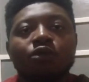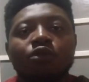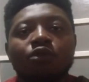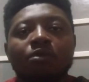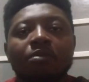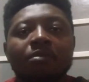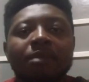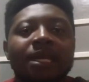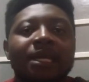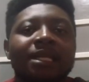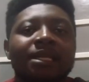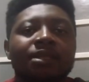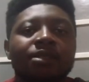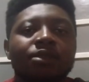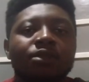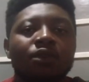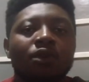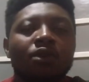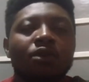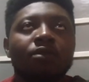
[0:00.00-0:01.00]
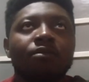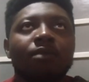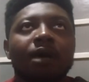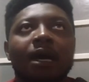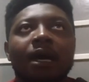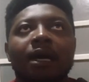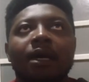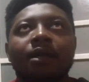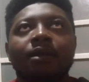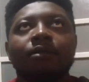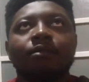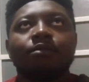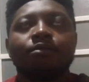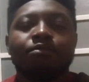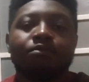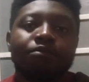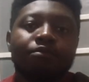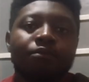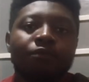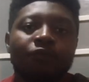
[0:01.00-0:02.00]
mainly is done by
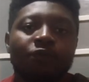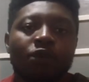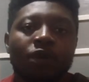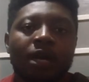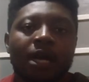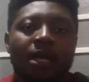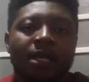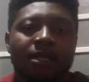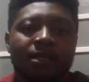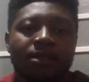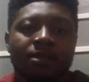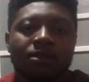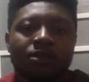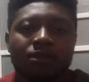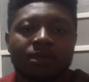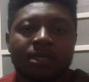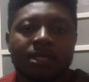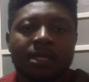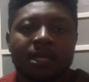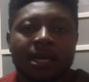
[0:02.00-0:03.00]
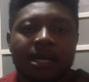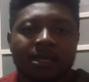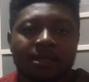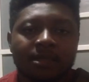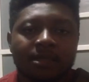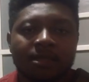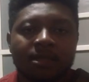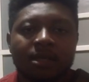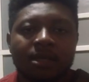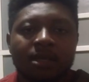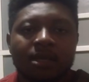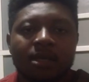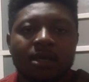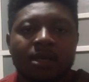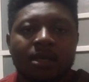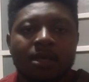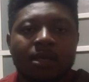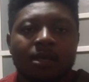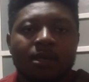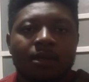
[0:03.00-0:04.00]
vocalists or singers.
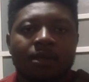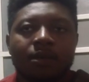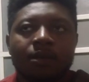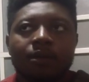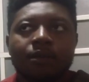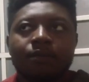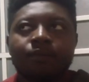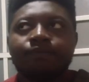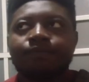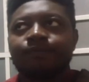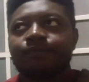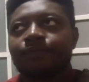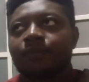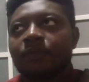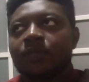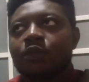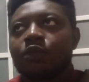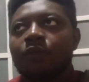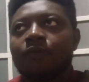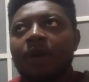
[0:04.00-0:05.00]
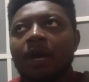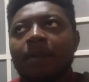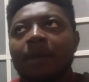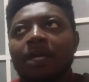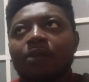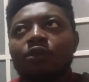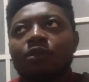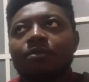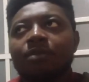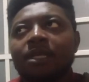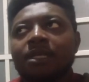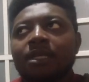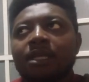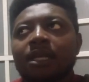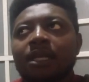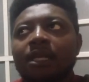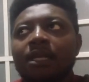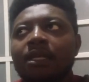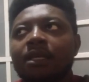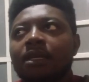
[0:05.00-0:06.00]
So vibrato
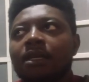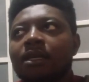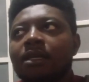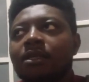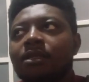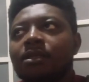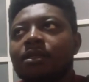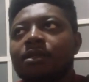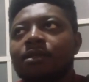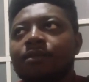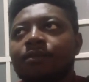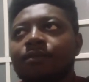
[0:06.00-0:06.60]
basically is